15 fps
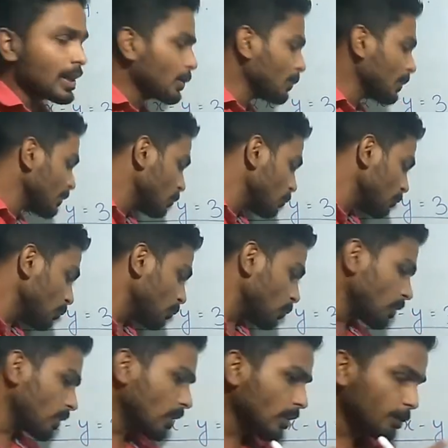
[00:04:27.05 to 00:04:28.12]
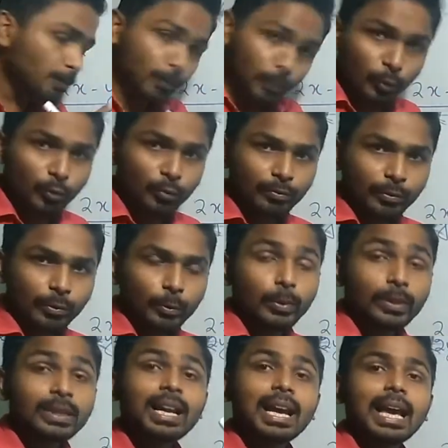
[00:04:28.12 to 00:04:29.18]
you need to prove
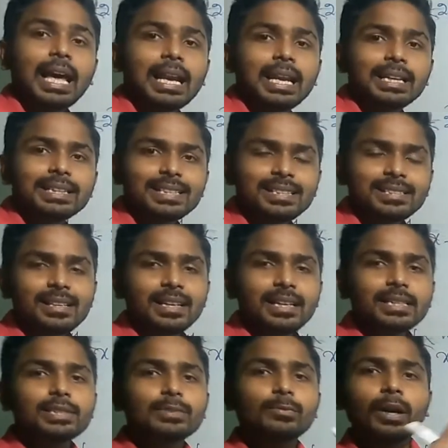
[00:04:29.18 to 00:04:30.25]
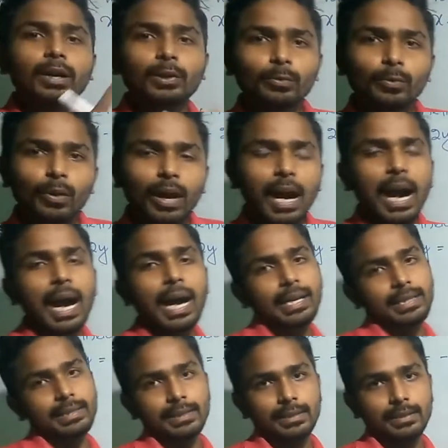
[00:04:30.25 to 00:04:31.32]
whether LHS is equal to
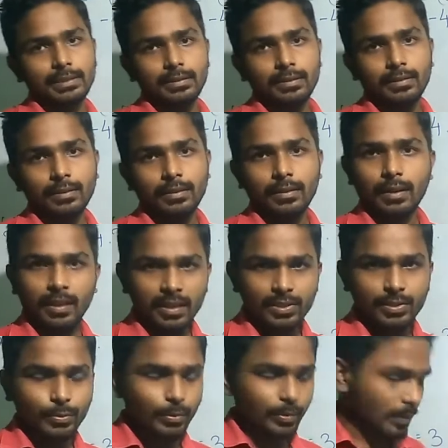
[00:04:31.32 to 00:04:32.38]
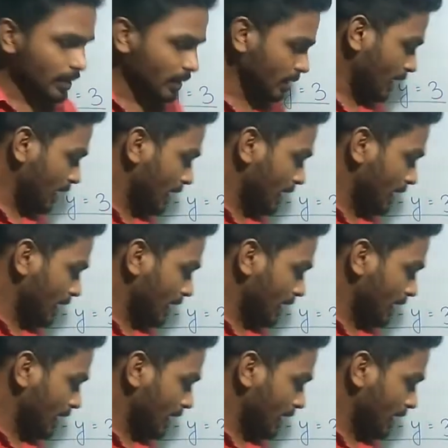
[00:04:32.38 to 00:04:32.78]
RHS. Understood?